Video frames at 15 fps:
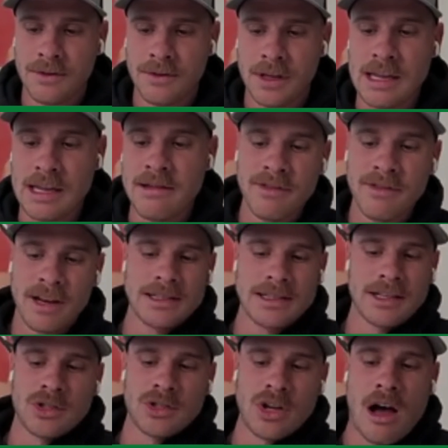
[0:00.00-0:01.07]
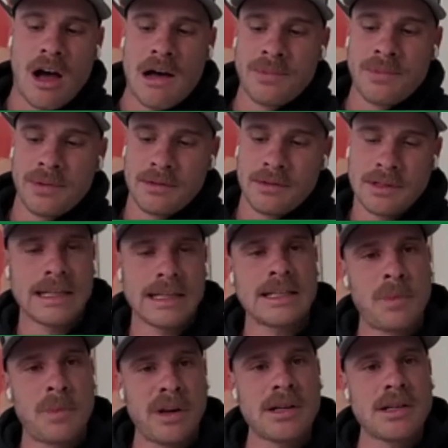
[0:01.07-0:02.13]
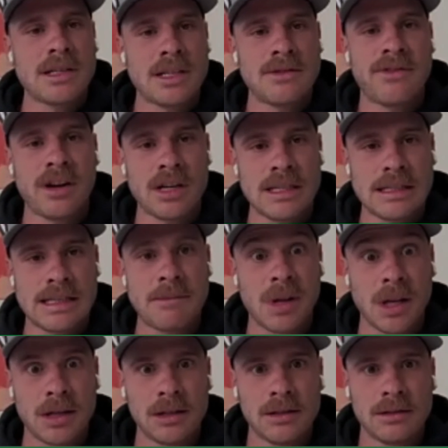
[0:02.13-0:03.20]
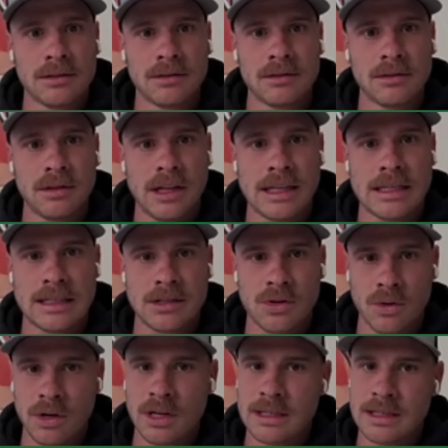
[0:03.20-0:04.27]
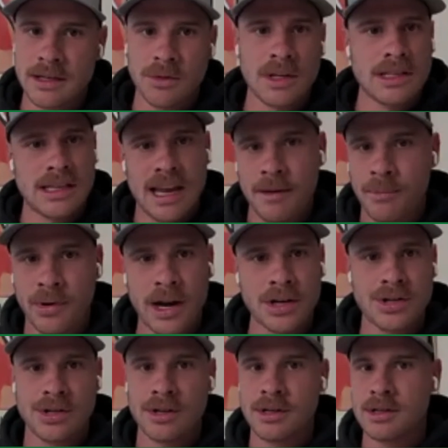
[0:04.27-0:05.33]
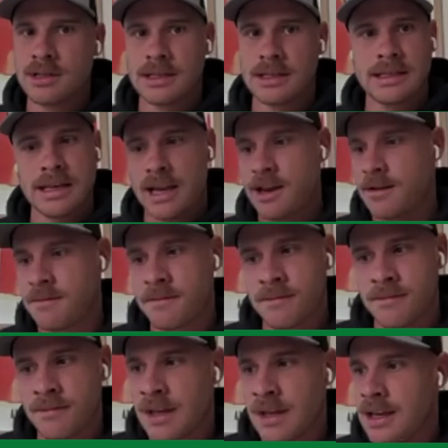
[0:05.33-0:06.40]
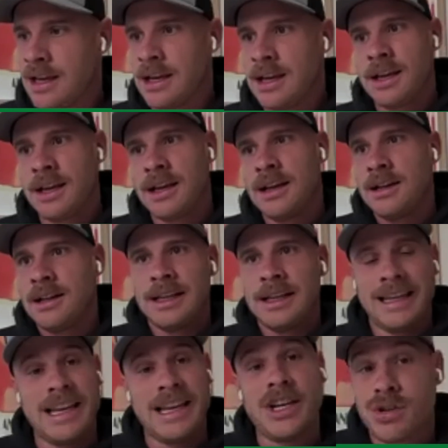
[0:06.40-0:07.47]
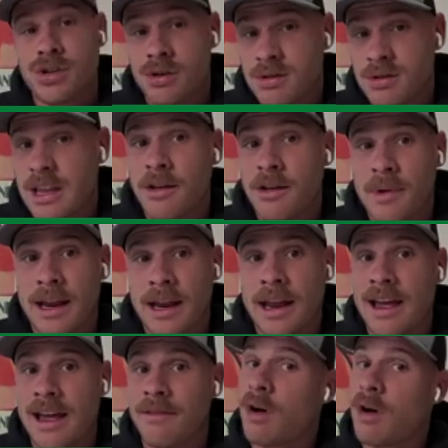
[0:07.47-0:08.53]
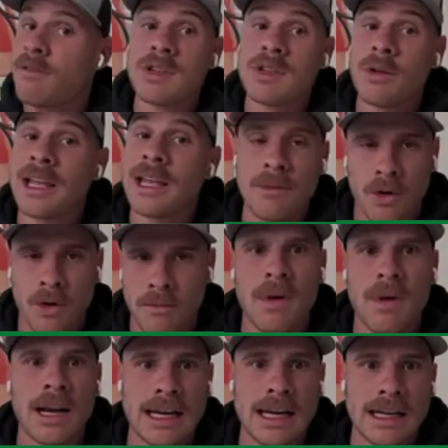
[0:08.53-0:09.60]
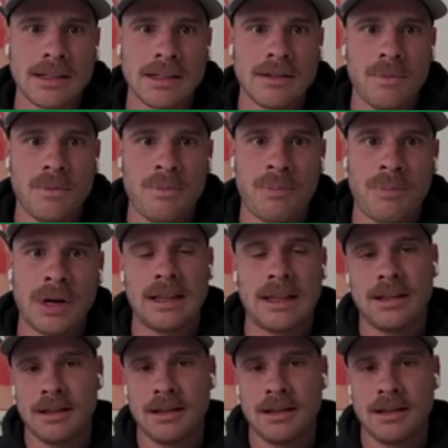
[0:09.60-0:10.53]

even at the top, the experience is very similar. It's sort of still the same pressures, the same issues that you might have. Obviously, you're making more money, but